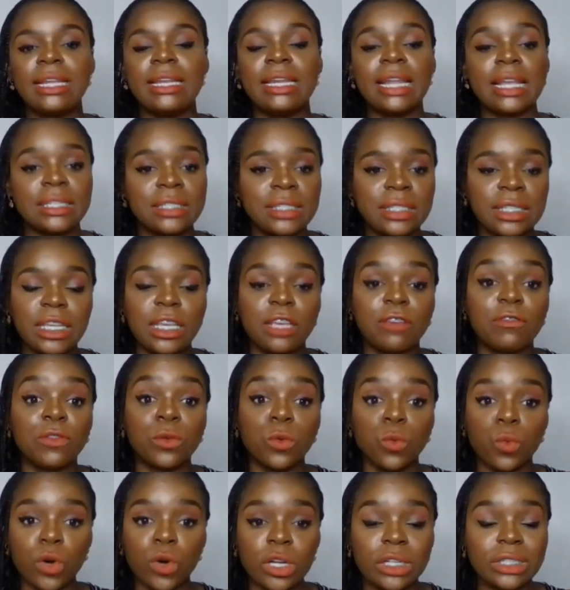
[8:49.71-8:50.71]
Let's see if
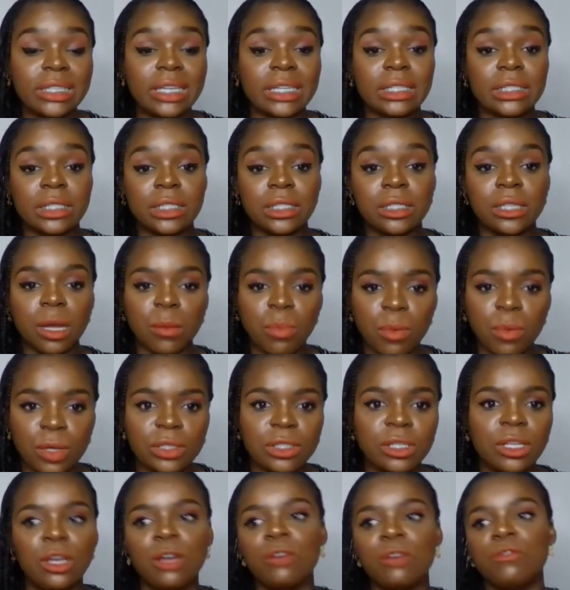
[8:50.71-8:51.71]
the world can stop
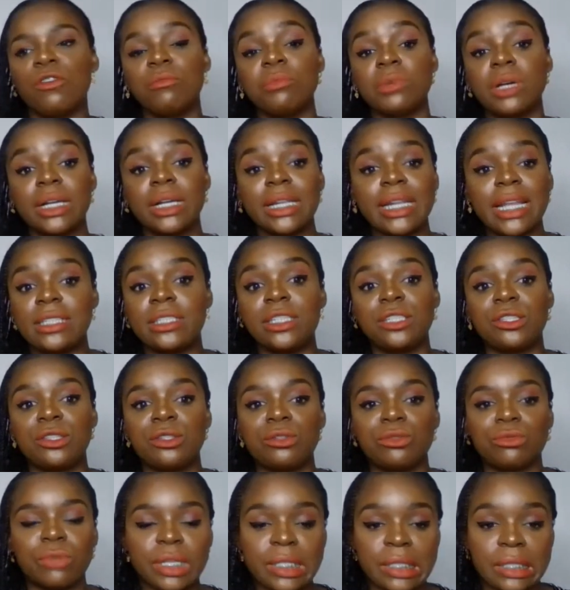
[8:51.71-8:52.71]
us from collecting
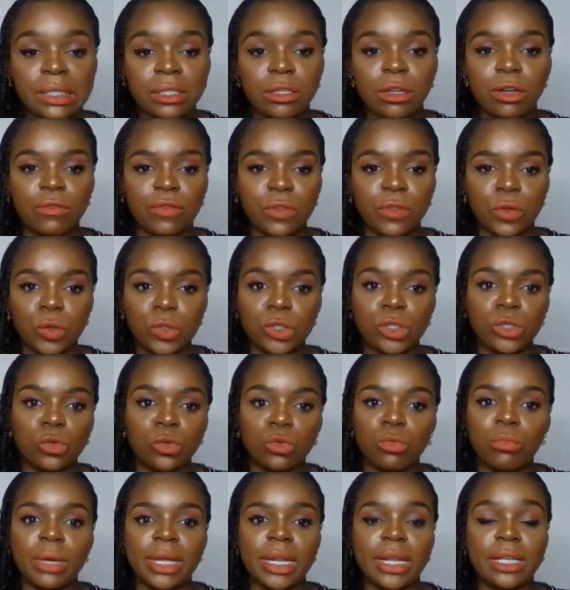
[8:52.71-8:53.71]
the rest of those
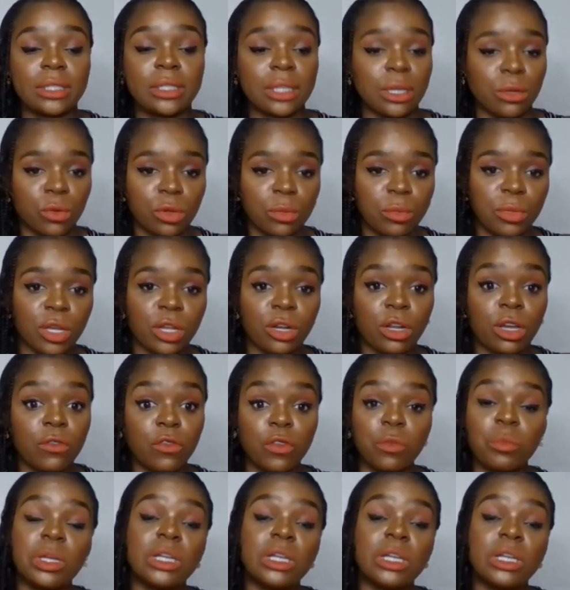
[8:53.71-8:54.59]
two medals that will be on offer.